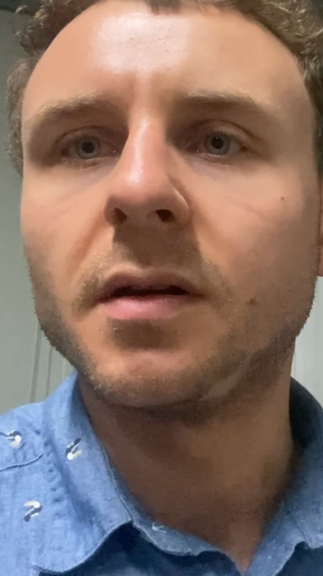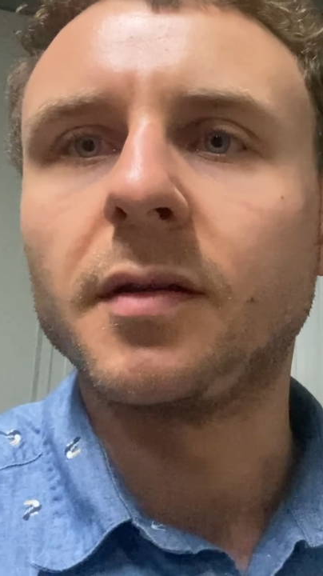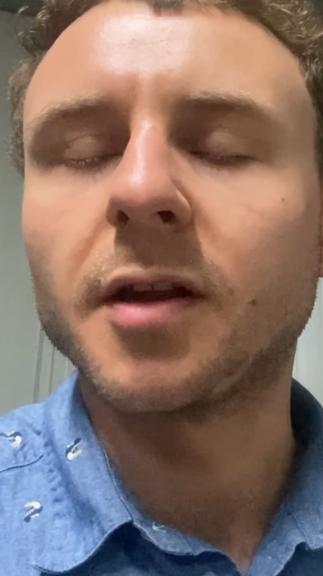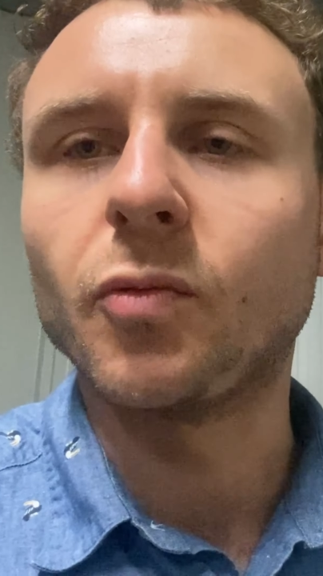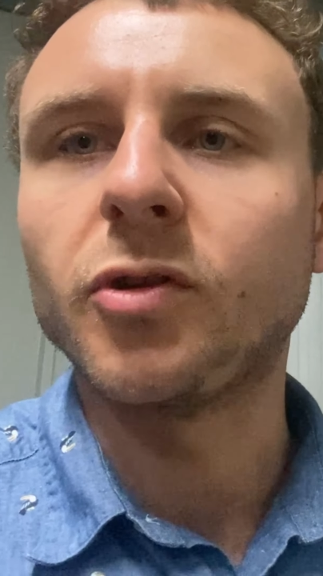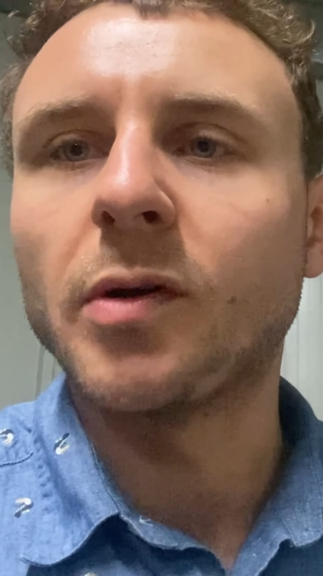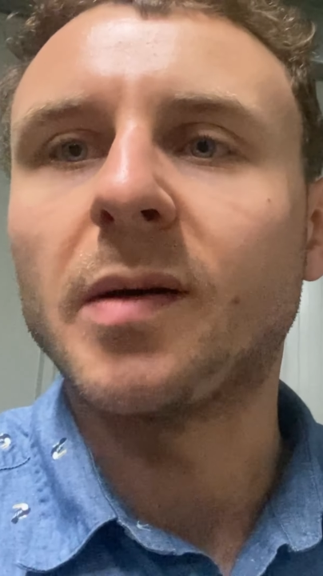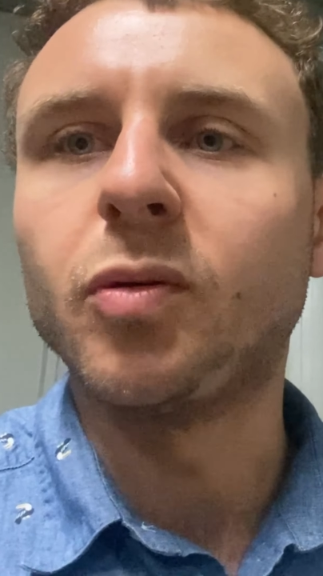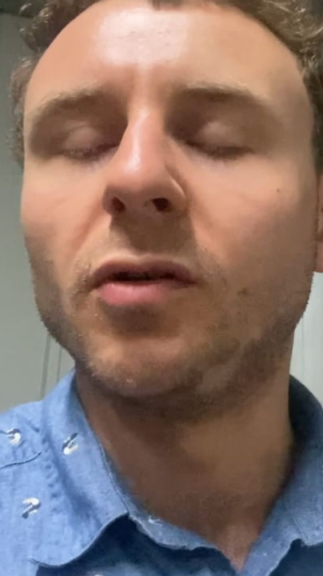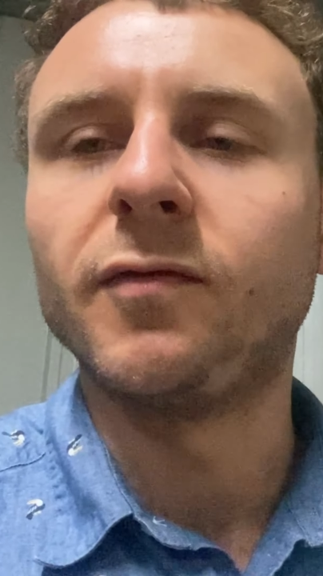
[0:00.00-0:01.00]
So when you
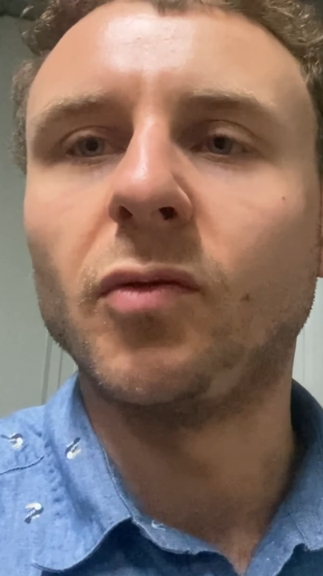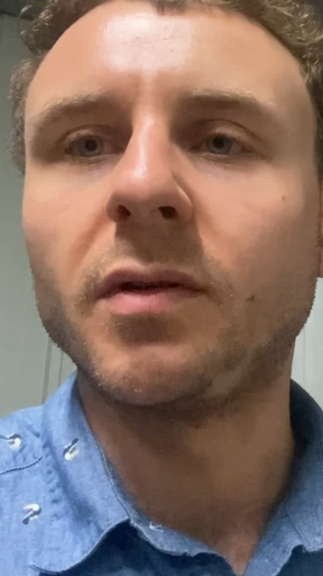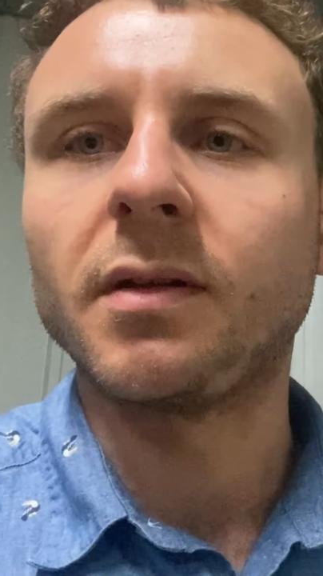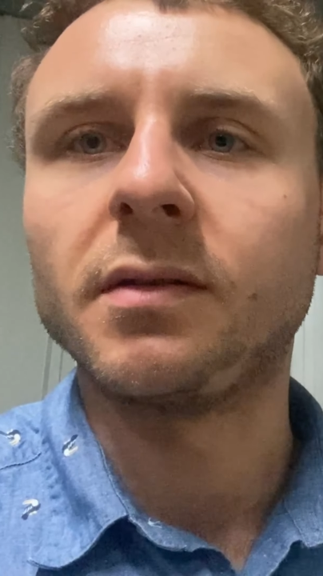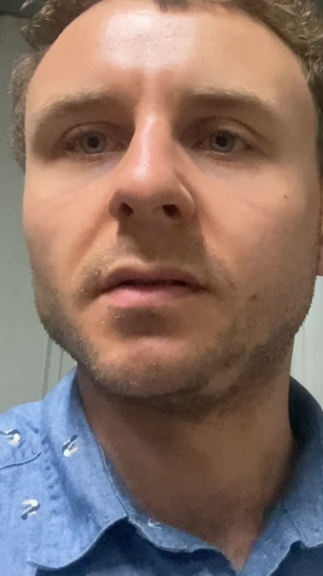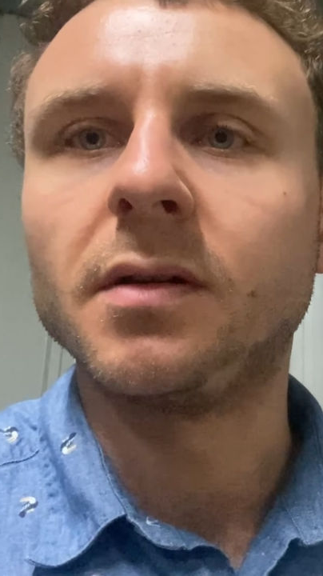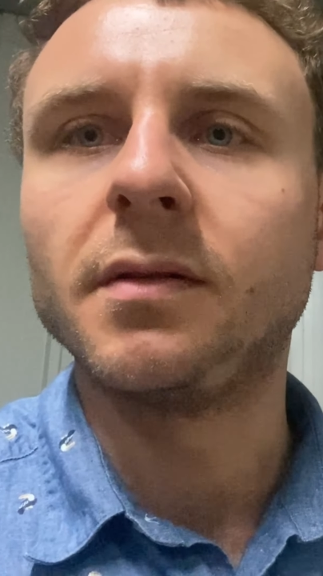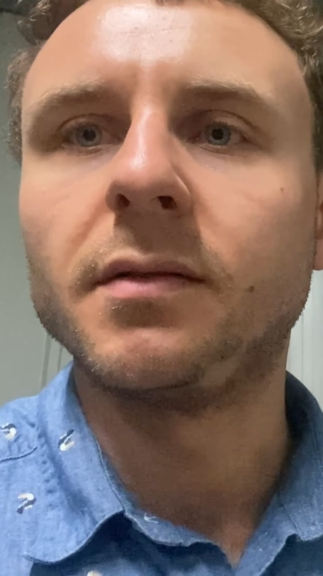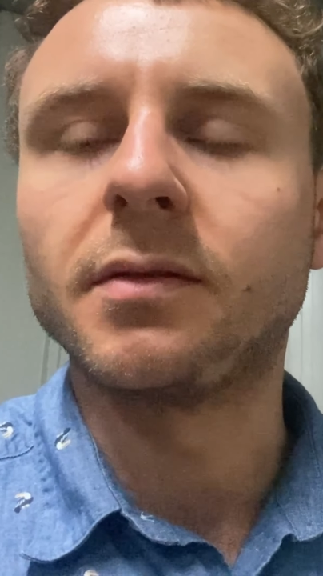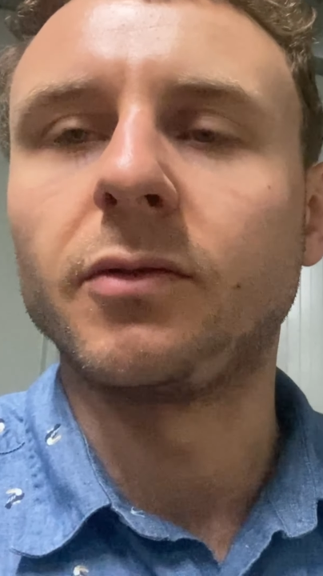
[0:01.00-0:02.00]
are port forwarding
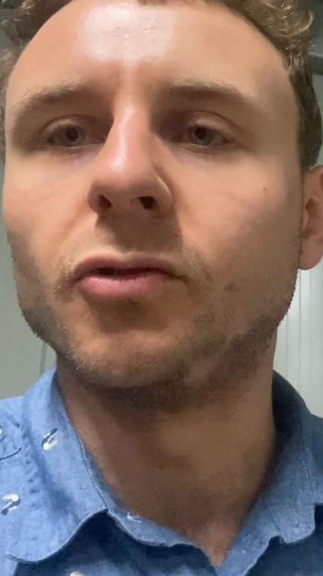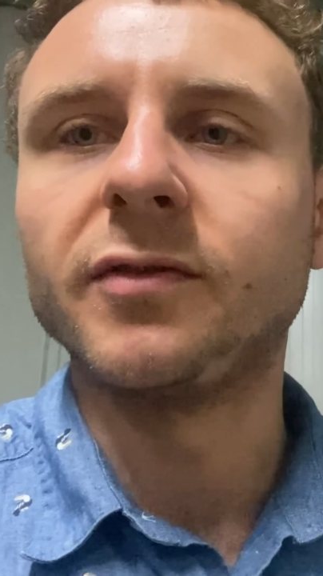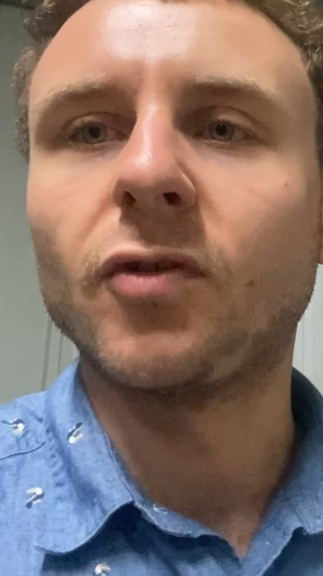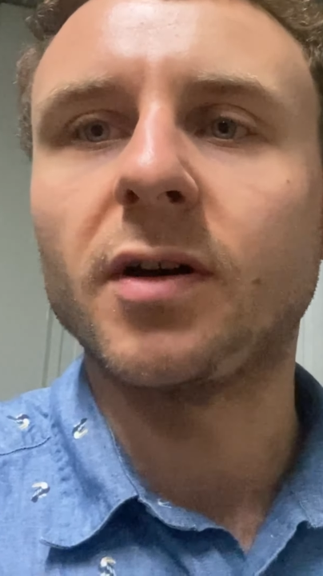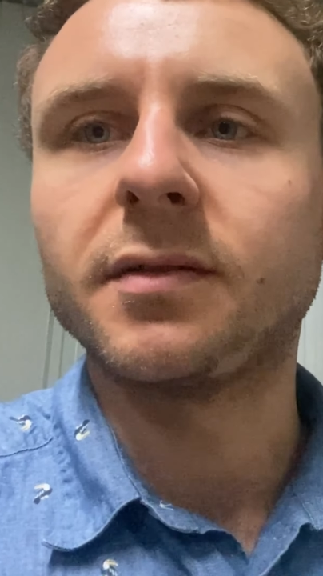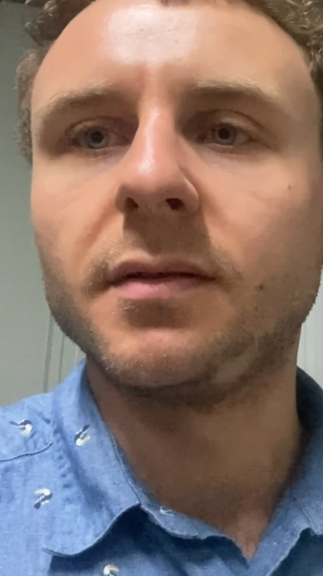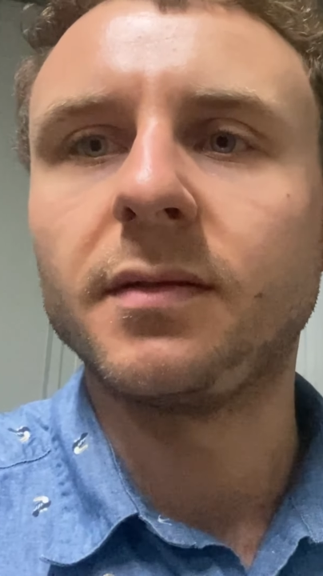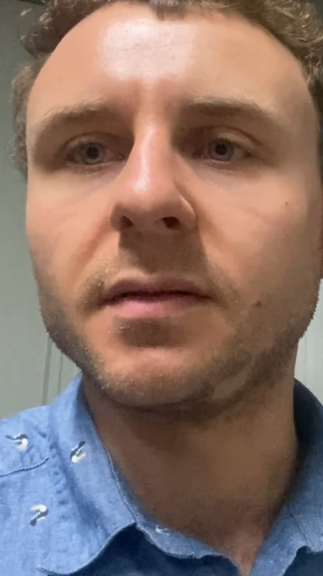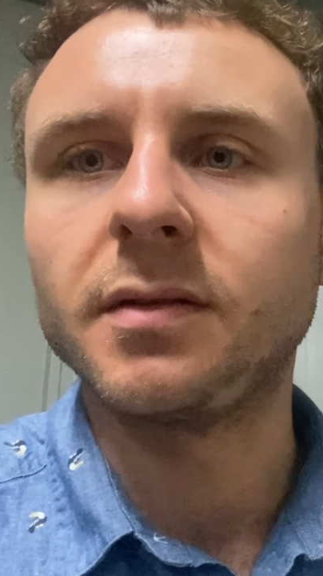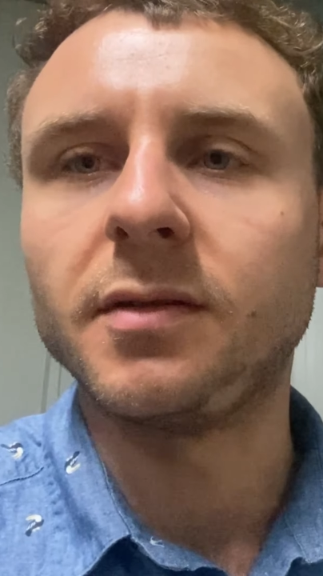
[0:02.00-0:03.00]
to your
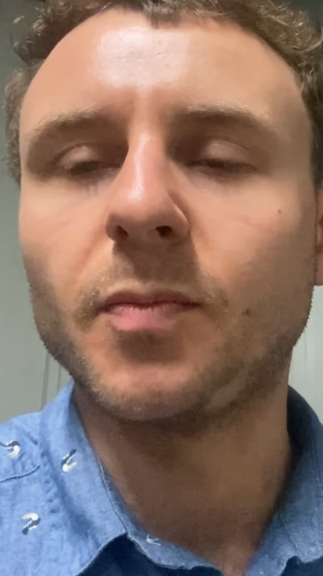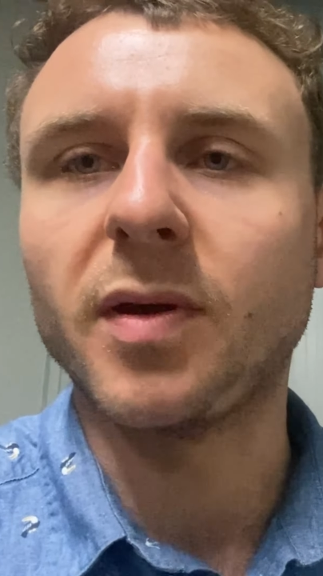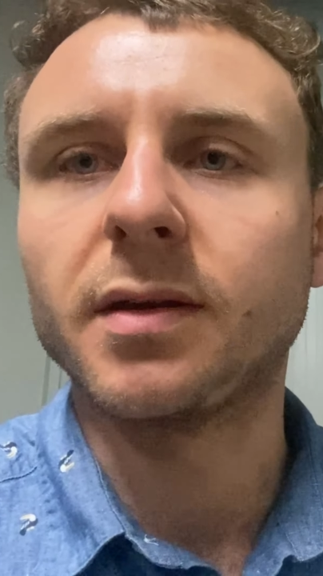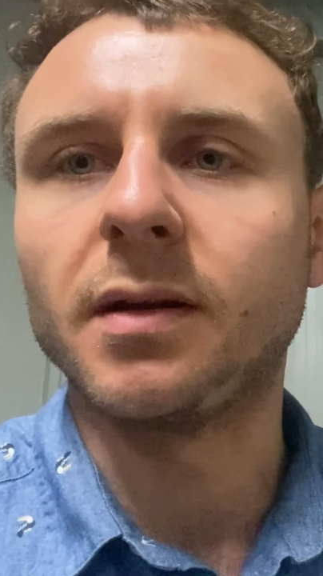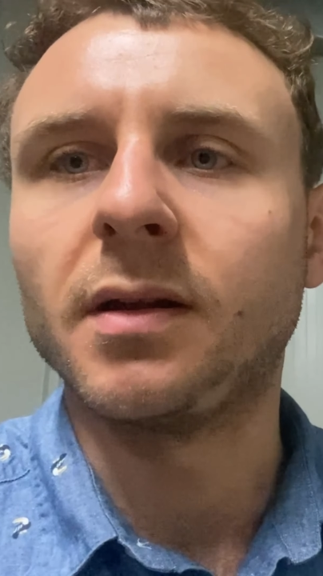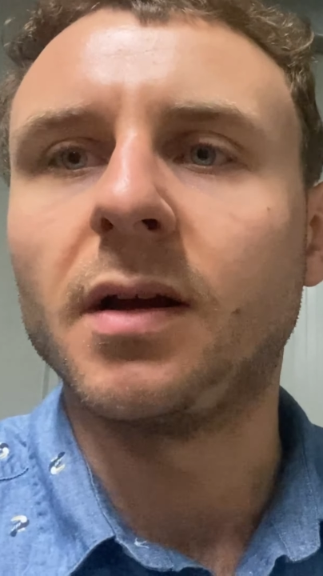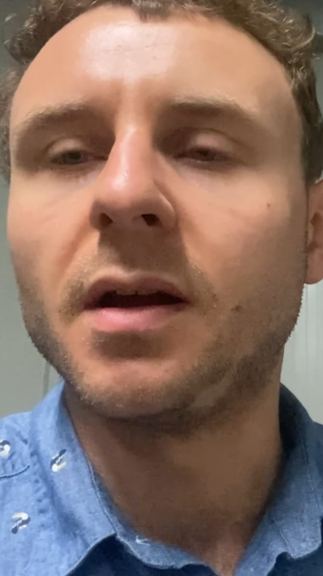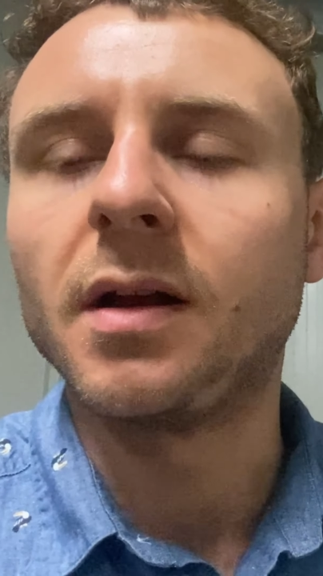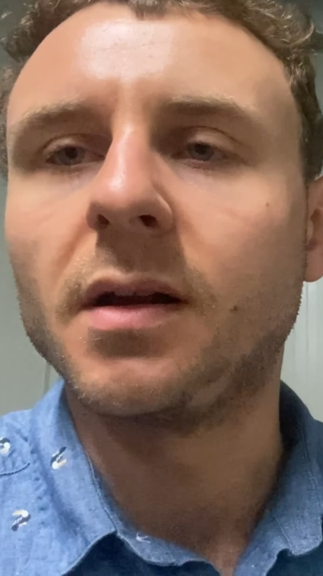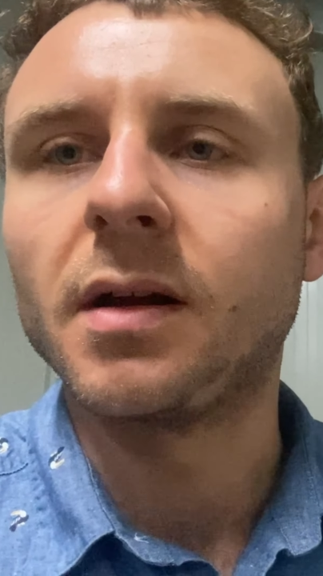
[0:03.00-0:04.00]
devices, you pick an
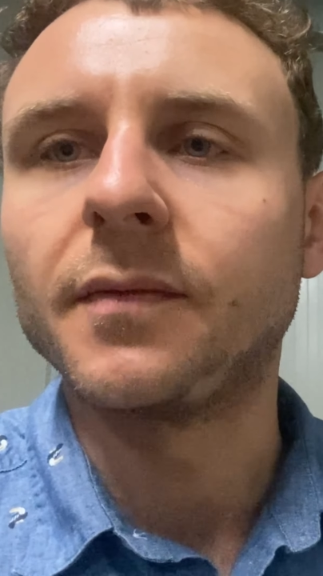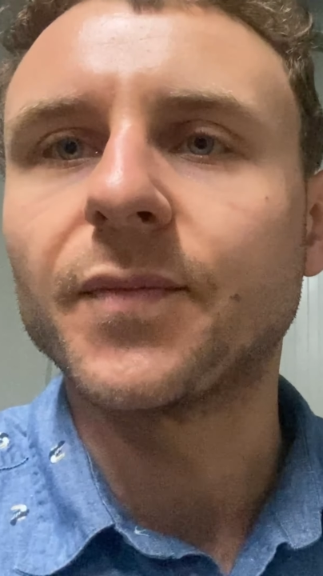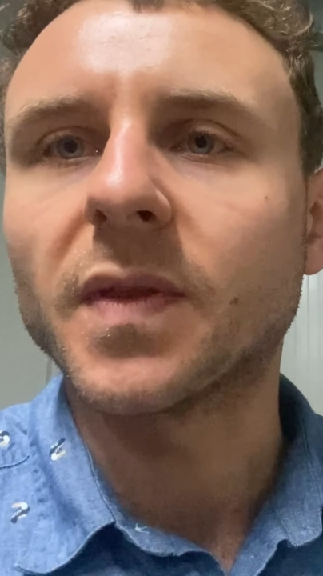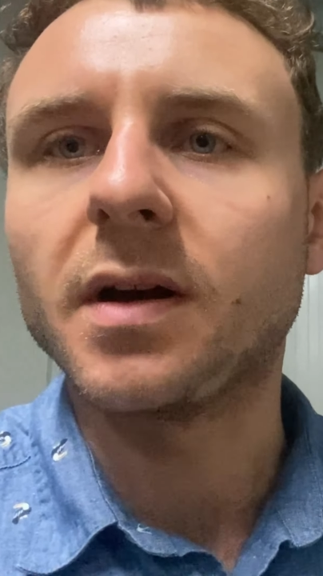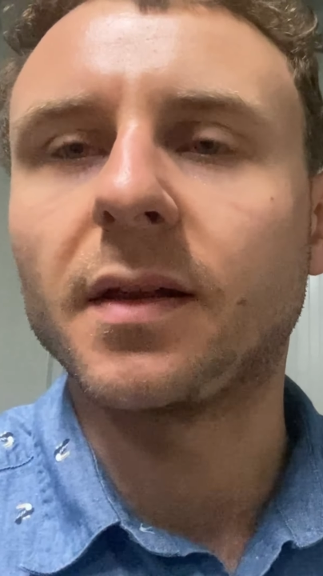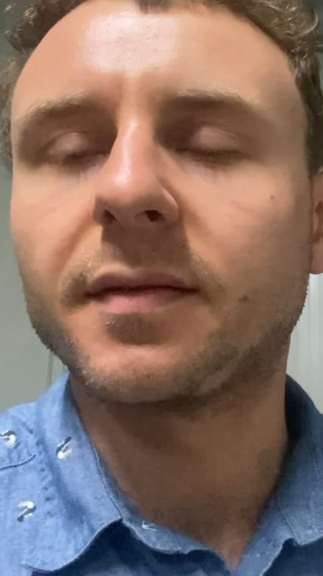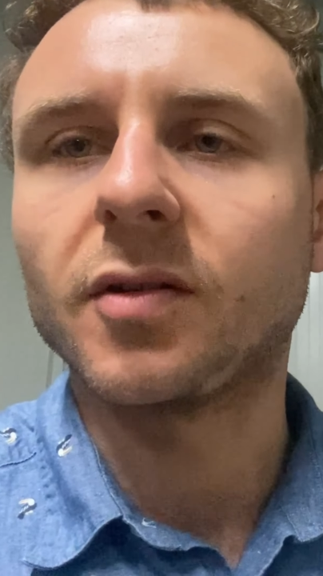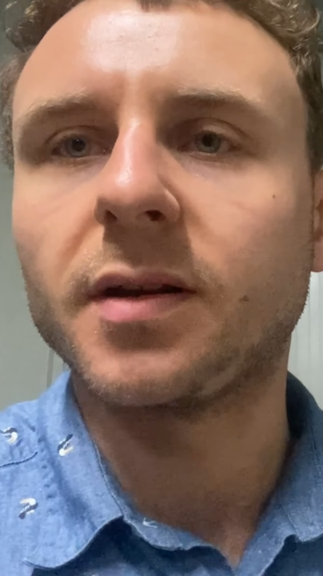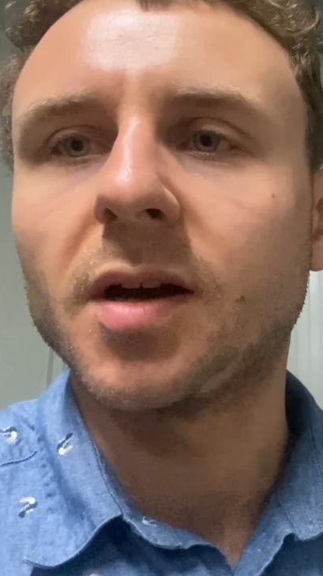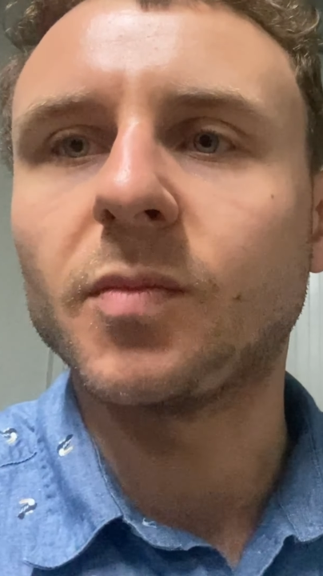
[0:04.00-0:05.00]

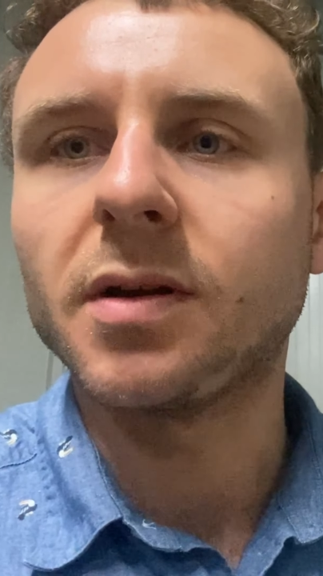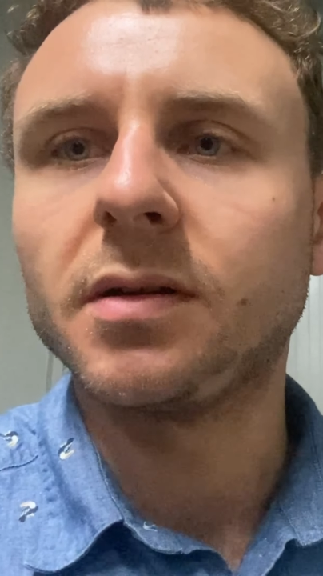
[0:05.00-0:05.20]
unsigned number.